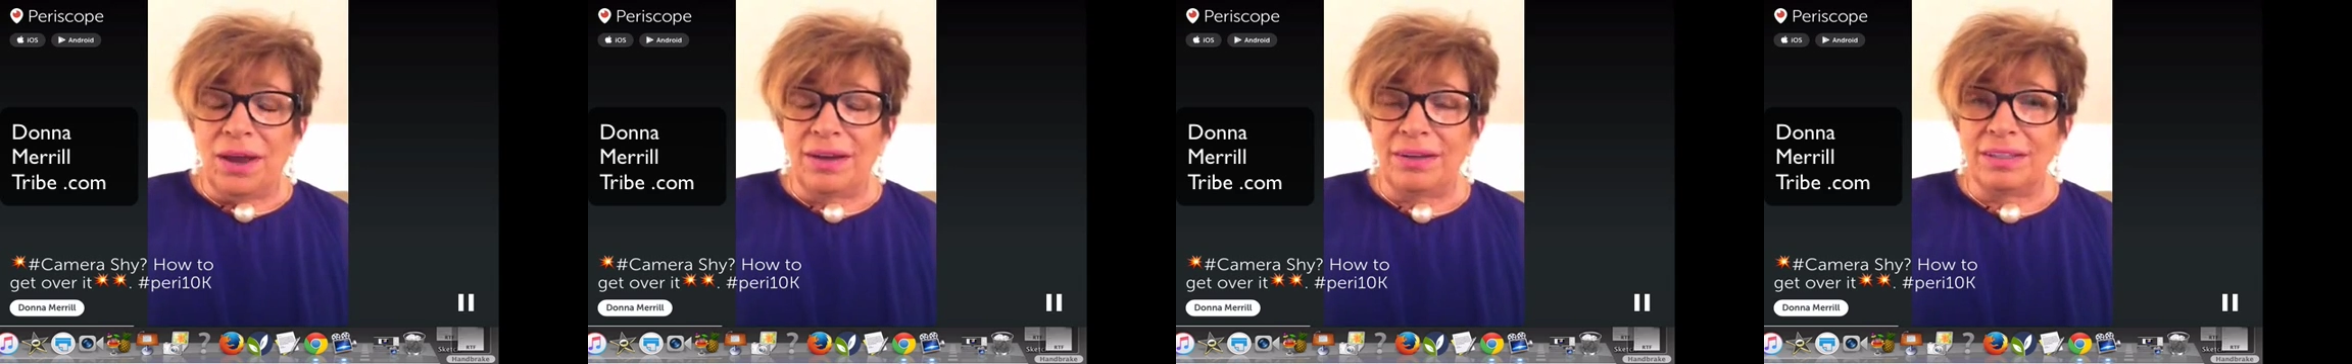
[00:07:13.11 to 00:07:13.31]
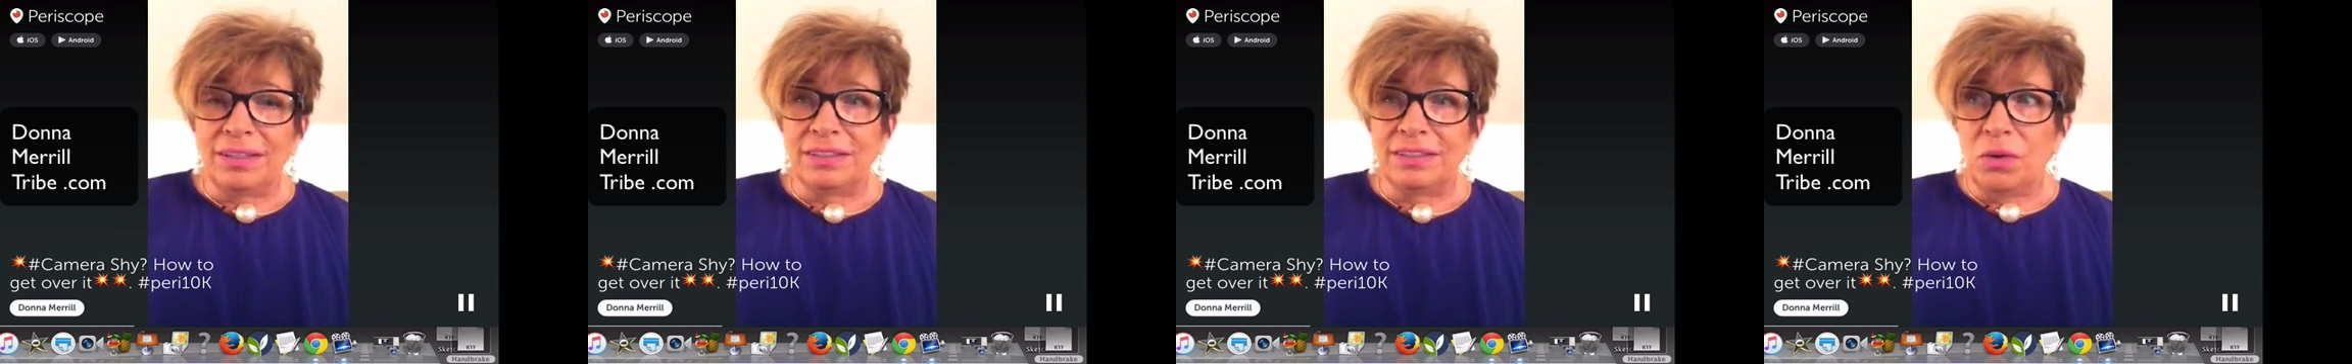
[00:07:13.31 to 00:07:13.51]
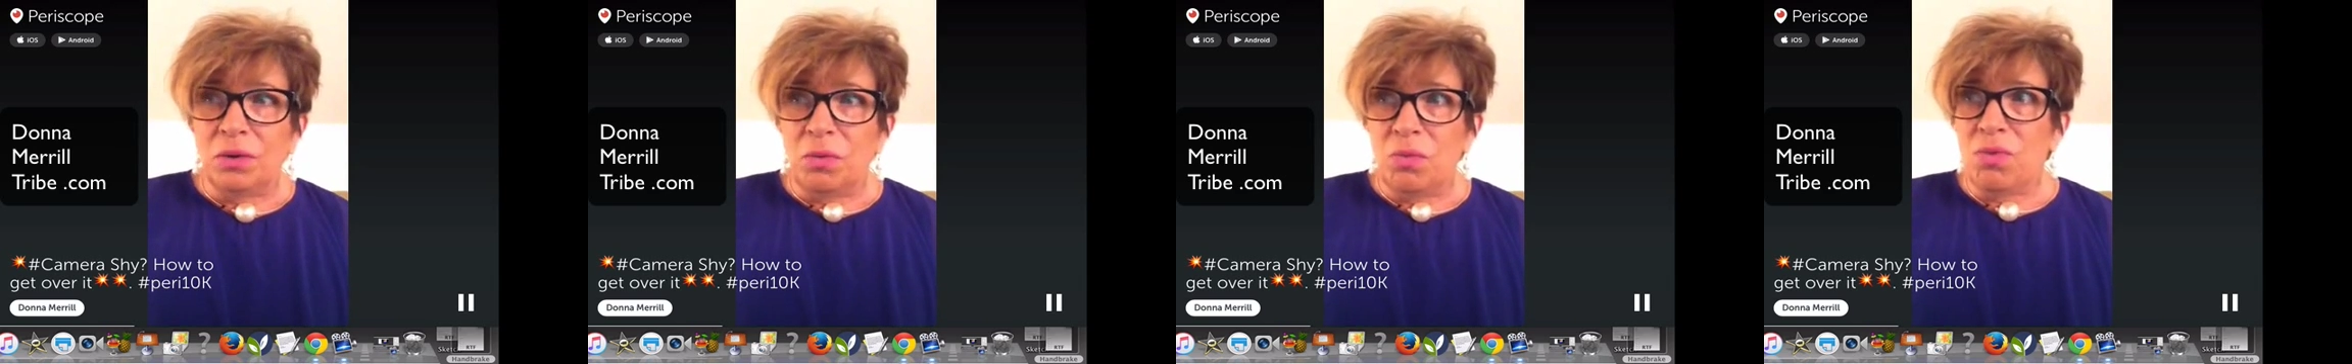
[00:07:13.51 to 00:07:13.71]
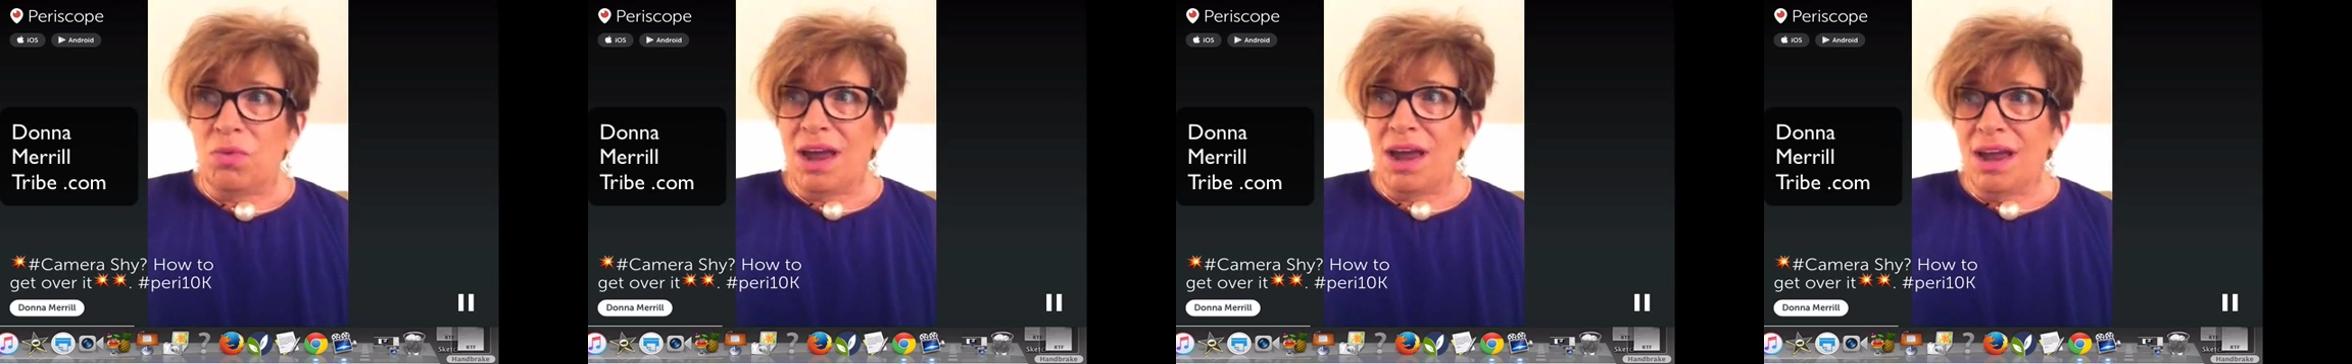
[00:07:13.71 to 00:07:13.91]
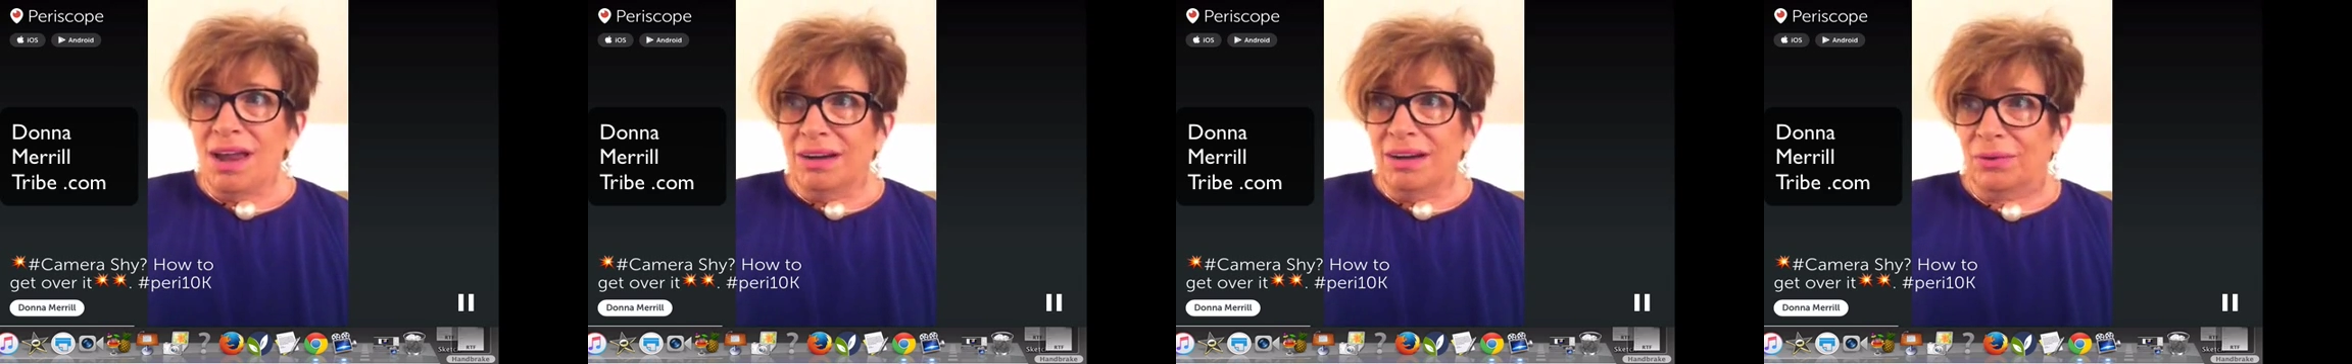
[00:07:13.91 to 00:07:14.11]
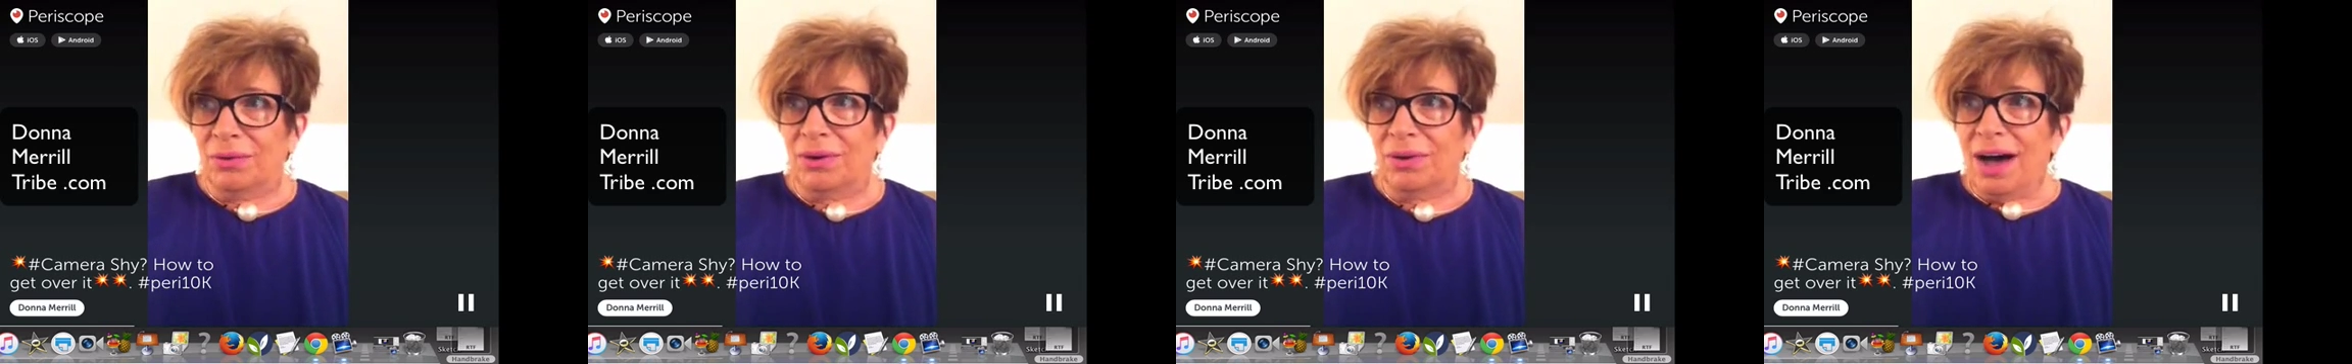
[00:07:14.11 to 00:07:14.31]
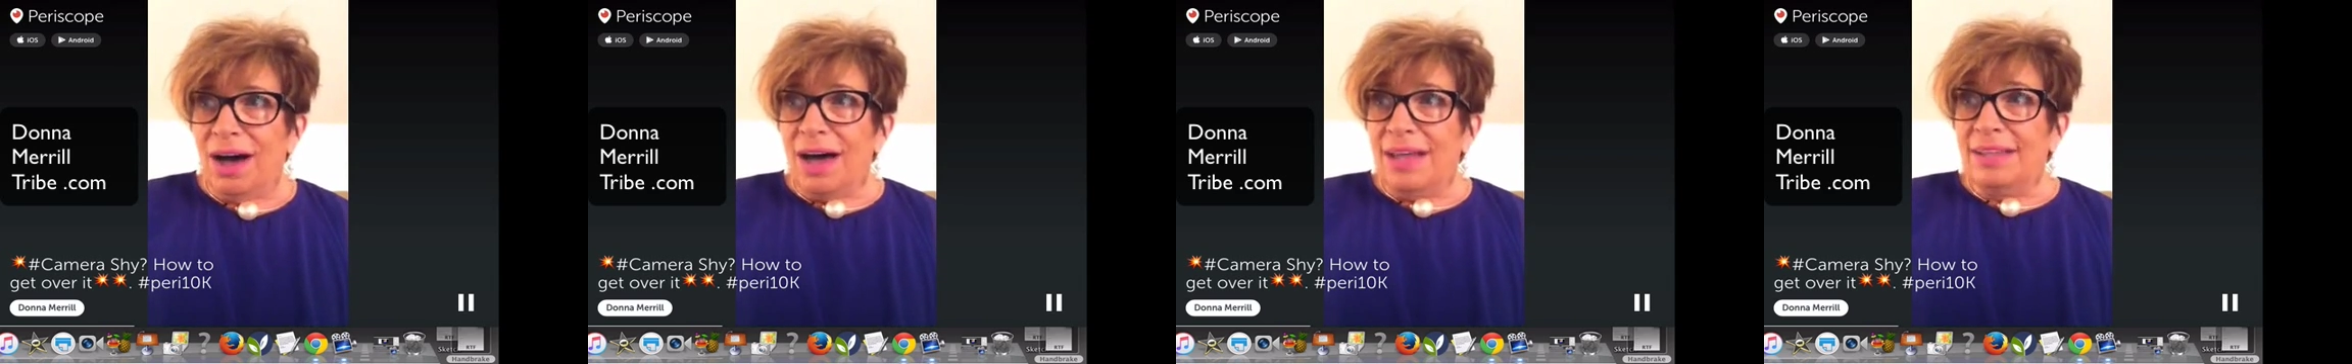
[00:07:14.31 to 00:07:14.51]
and I say, wow,